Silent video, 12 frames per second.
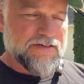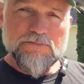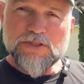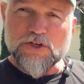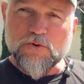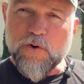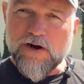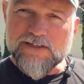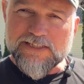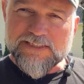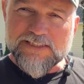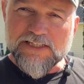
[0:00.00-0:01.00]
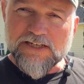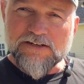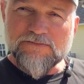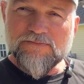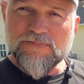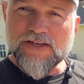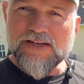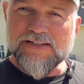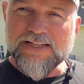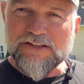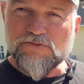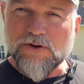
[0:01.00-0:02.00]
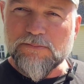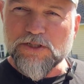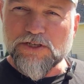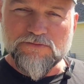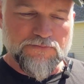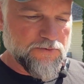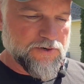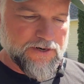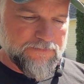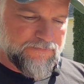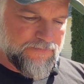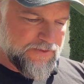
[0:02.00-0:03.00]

but the quality's there. And that's what I'm looking for,